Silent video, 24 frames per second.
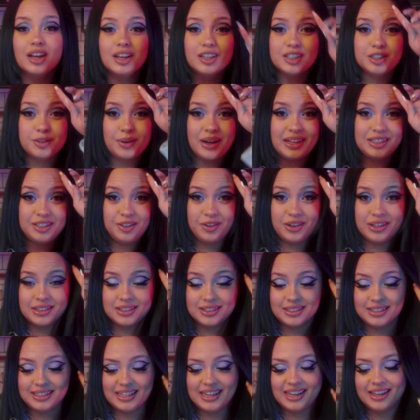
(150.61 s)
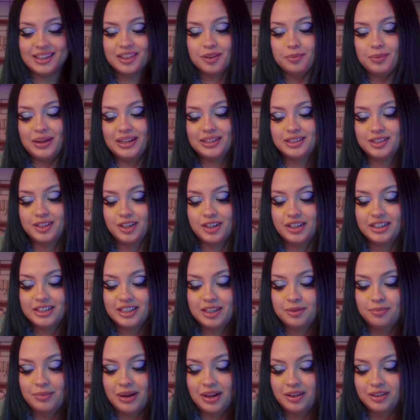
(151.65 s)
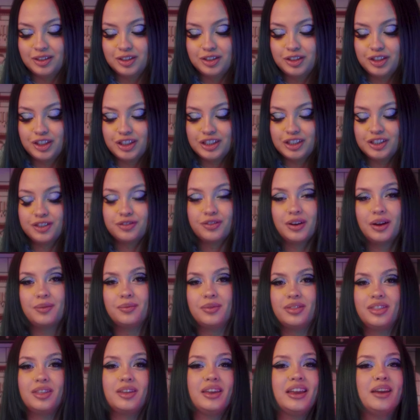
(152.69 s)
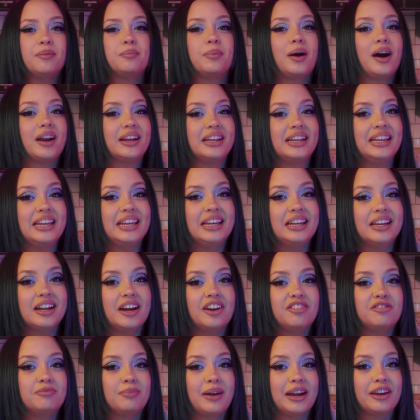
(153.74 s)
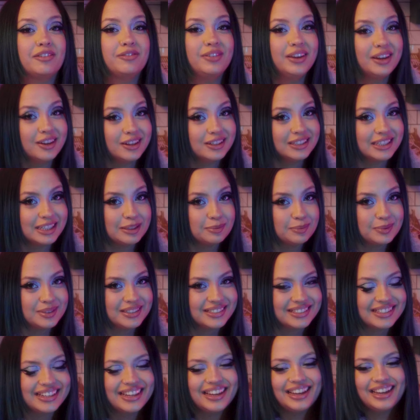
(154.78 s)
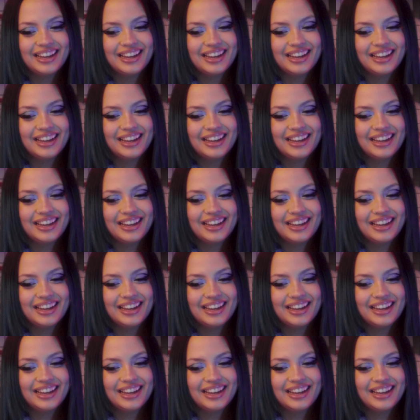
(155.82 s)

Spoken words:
So as you can see, the meat started to melt just from the body heat of my fingertips.